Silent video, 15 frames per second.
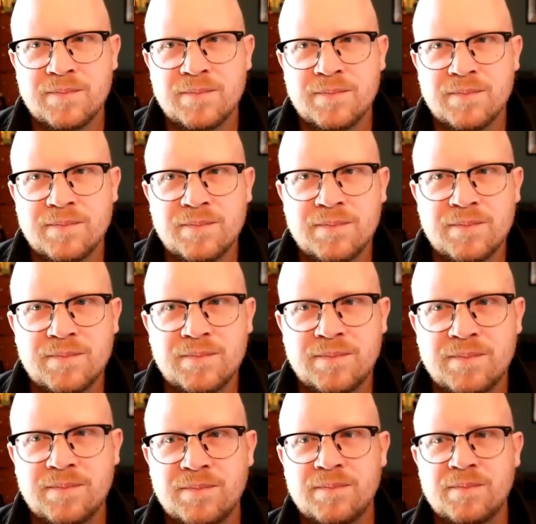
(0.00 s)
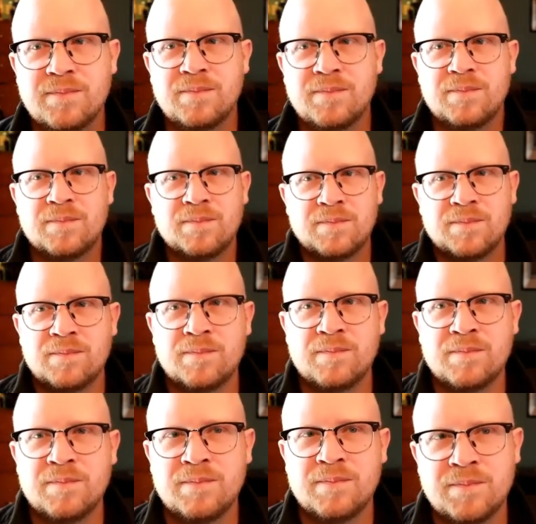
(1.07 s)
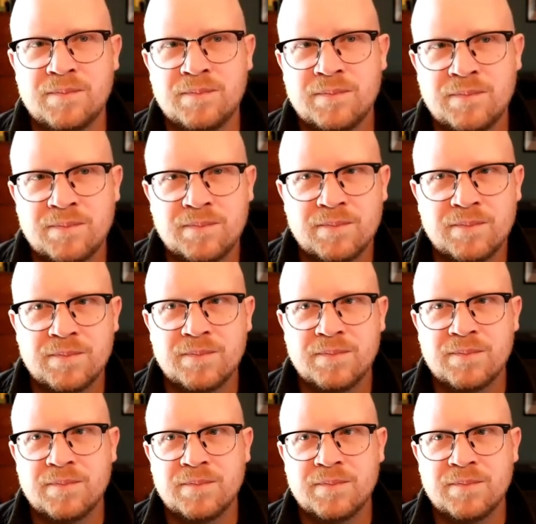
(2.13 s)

(not speaking)